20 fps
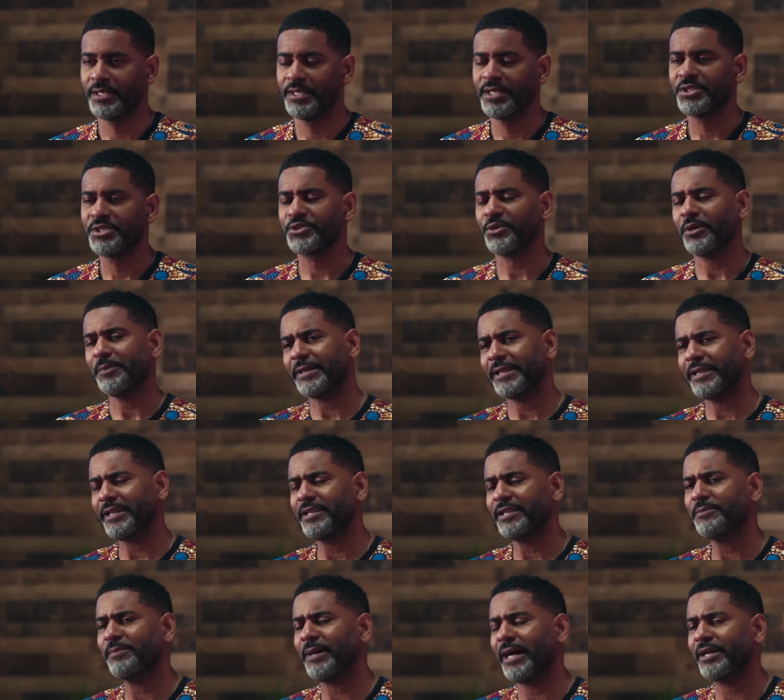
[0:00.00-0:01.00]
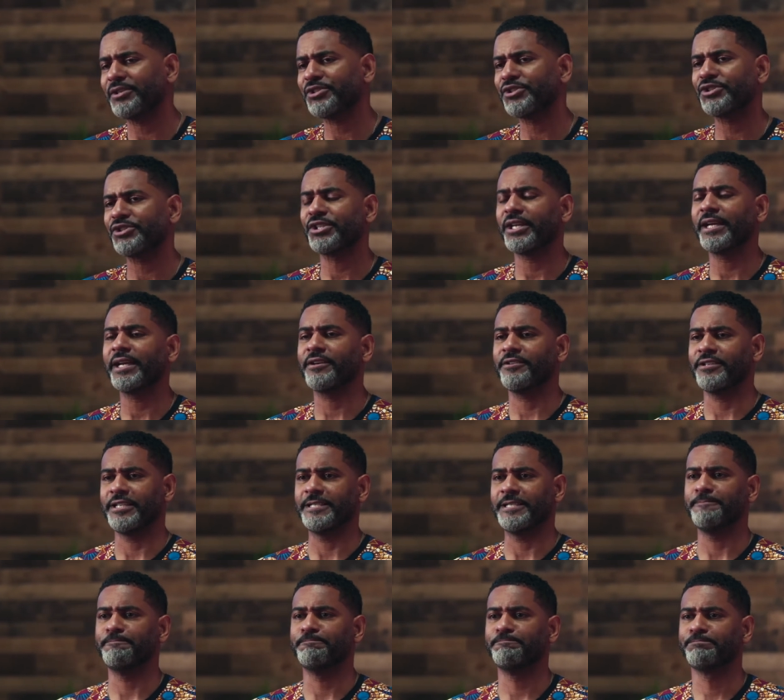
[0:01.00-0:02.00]
So I begin by
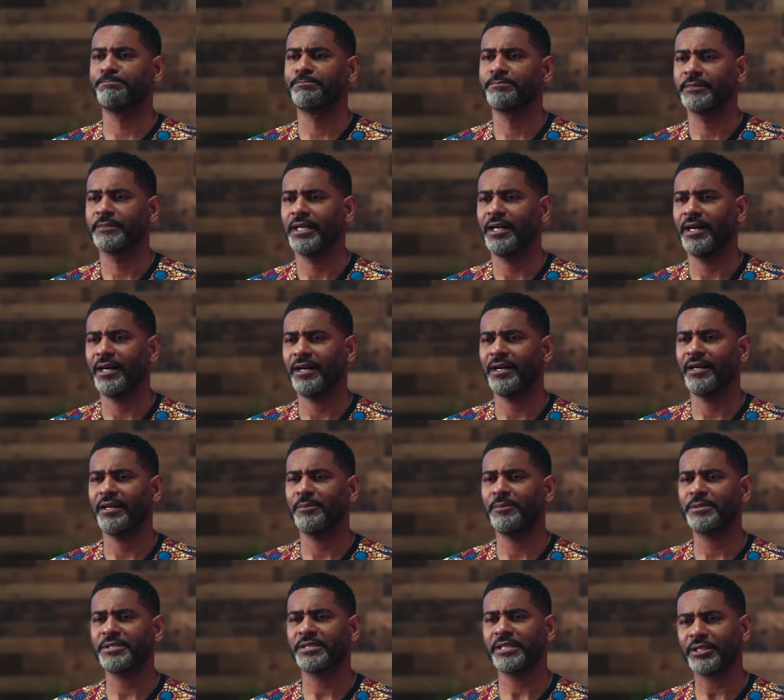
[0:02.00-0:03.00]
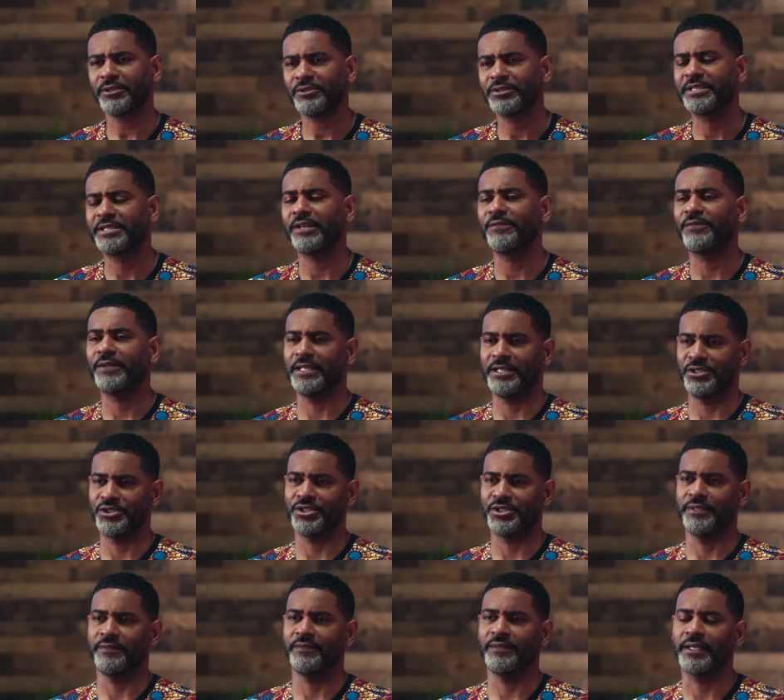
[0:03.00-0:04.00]
sharing a particular
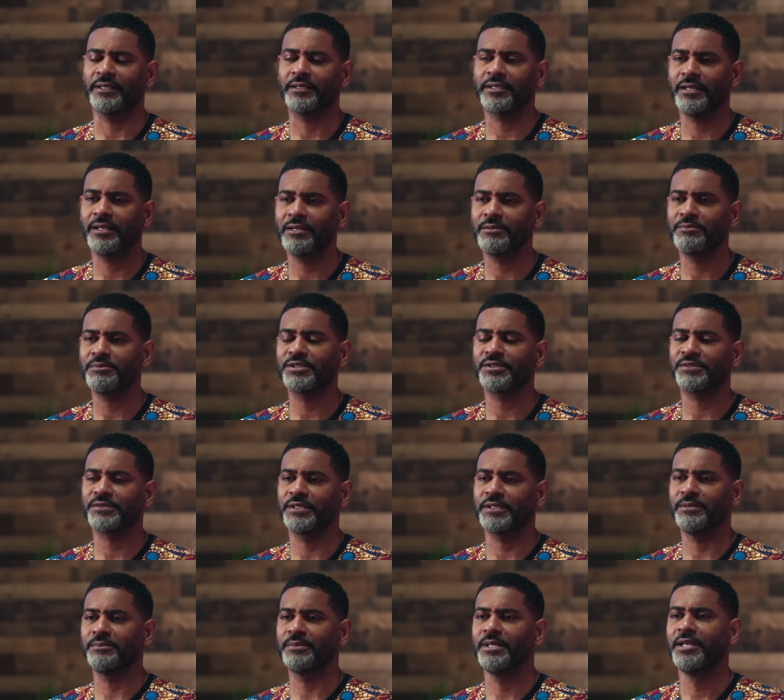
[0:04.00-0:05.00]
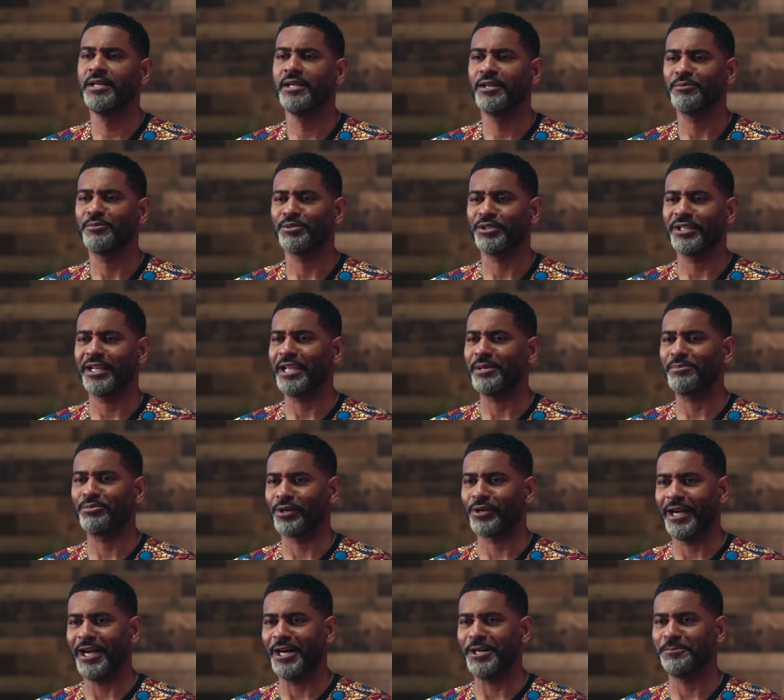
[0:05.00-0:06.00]
definition that comes from Brené
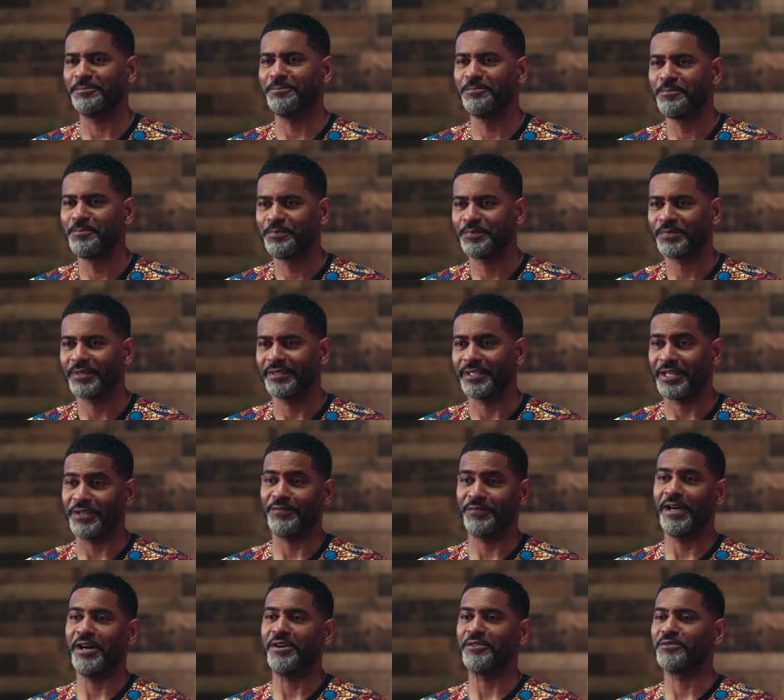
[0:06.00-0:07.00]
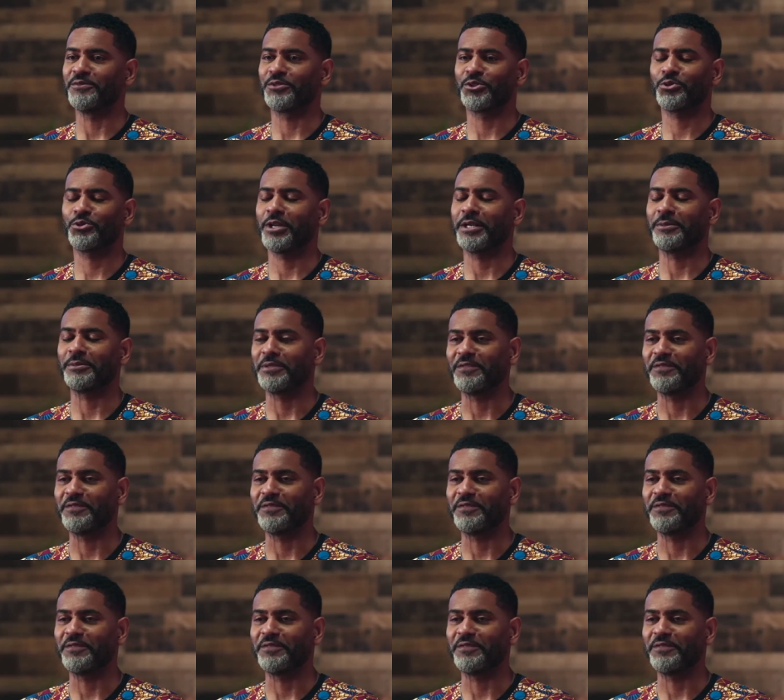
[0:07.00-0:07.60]
Brown that I found incredibly